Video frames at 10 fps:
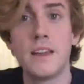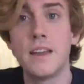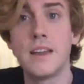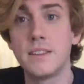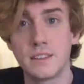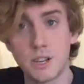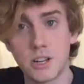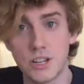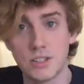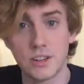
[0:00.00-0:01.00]
and this is
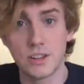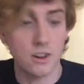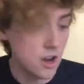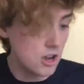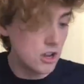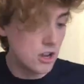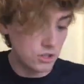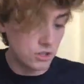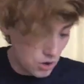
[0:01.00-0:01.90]
much easier. So